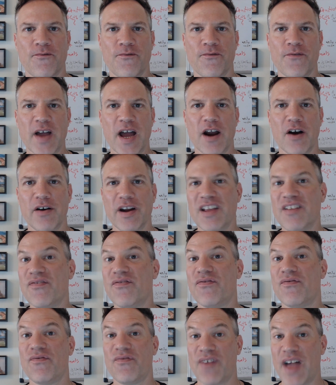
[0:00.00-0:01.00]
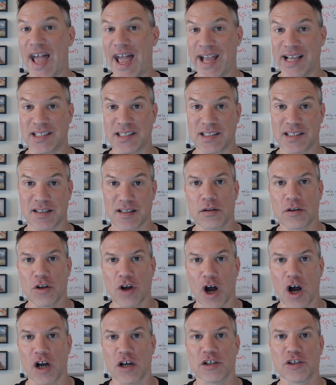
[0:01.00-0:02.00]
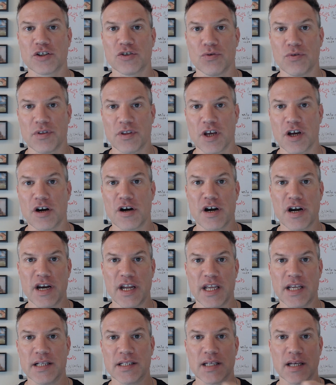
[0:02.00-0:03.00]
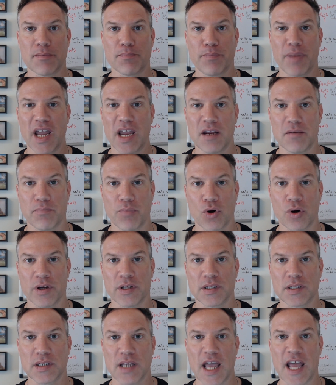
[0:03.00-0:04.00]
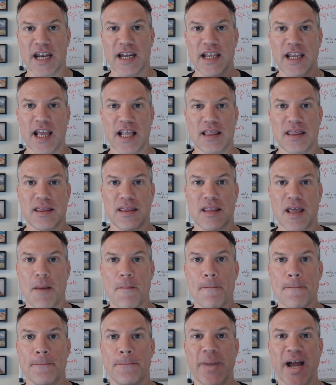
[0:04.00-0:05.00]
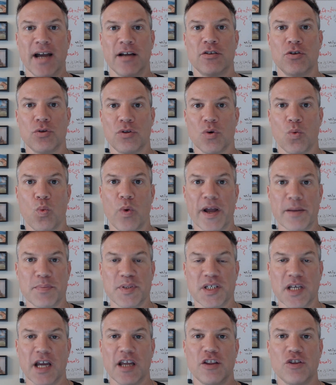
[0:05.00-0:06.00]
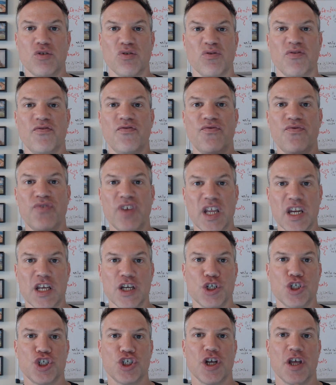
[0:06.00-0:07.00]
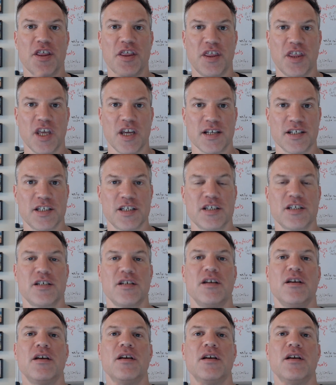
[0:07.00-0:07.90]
very fast talks to their needs and pain points and get them back to the website to finish this